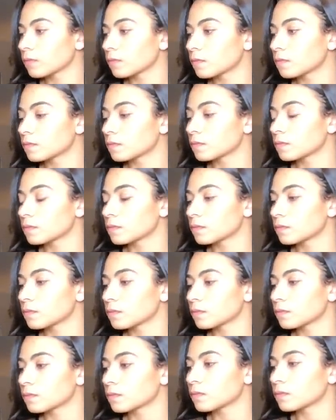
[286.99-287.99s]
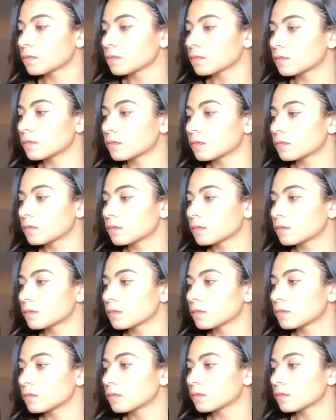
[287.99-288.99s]

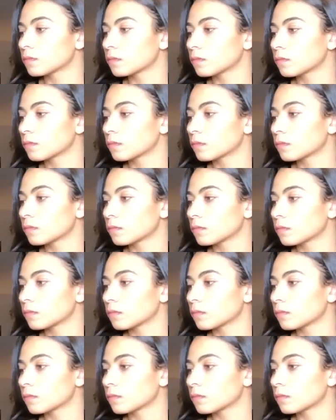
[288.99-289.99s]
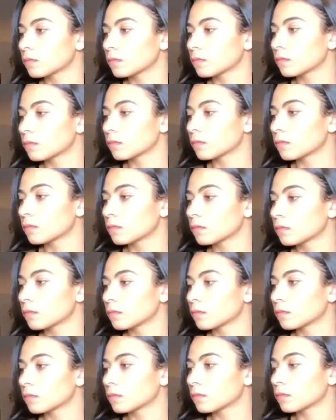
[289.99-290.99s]

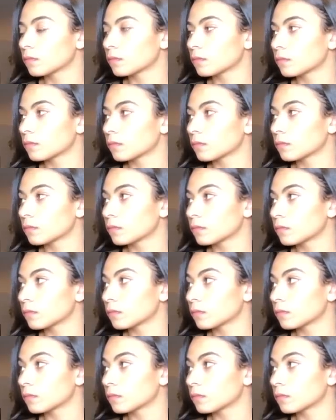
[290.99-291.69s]
(silent)